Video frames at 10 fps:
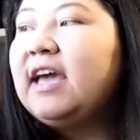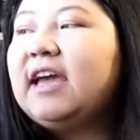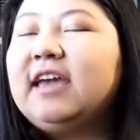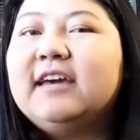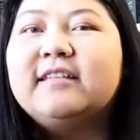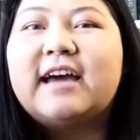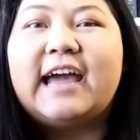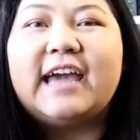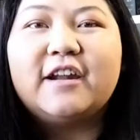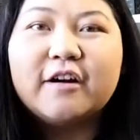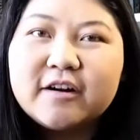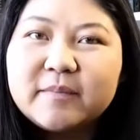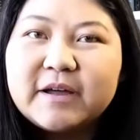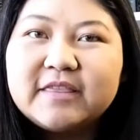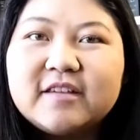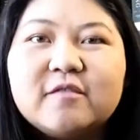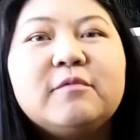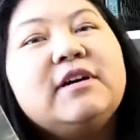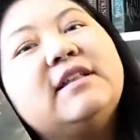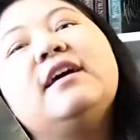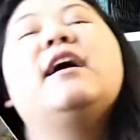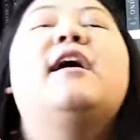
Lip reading: And I had heard about this one